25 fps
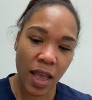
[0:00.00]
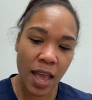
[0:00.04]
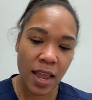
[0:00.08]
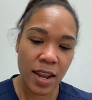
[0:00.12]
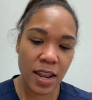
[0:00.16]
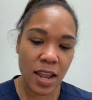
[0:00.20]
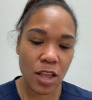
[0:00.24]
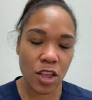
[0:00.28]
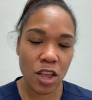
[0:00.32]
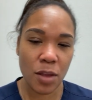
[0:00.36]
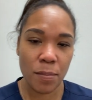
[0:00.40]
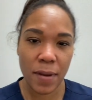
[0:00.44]

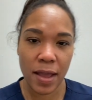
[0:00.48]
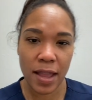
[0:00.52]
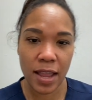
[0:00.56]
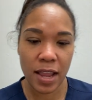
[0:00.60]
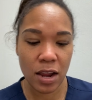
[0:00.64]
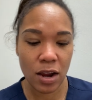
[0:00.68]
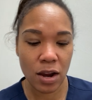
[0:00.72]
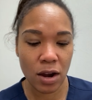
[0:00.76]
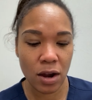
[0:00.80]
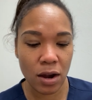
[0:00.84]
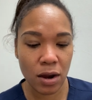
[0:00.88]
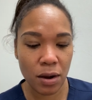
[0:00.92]
Now you may
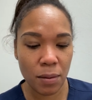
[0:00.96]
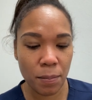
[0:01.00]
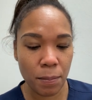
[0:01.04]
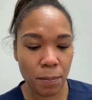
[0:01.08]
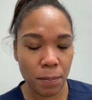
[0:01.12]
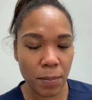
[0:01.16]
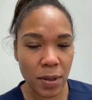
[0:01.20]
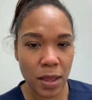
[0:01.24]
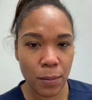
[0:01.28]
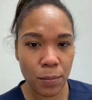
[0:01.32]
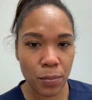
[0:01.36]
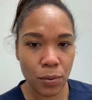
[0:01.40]
hear
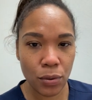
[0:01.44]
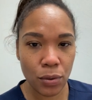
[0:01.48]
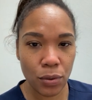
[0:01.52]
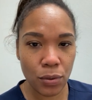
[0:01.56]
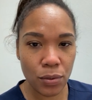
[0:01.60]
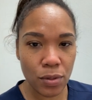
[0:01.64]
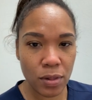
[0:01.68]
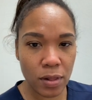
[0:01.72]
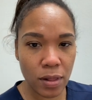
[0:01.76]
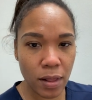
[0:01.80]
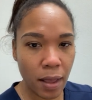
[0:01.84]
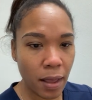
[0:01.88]

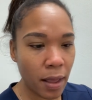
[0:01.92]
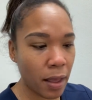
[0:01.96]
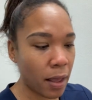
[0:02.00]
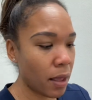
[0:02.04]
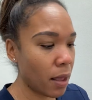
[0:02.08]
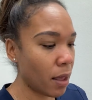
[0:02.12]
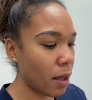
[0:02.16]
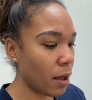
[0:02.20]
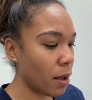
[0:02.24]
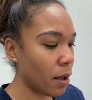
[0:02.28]
people say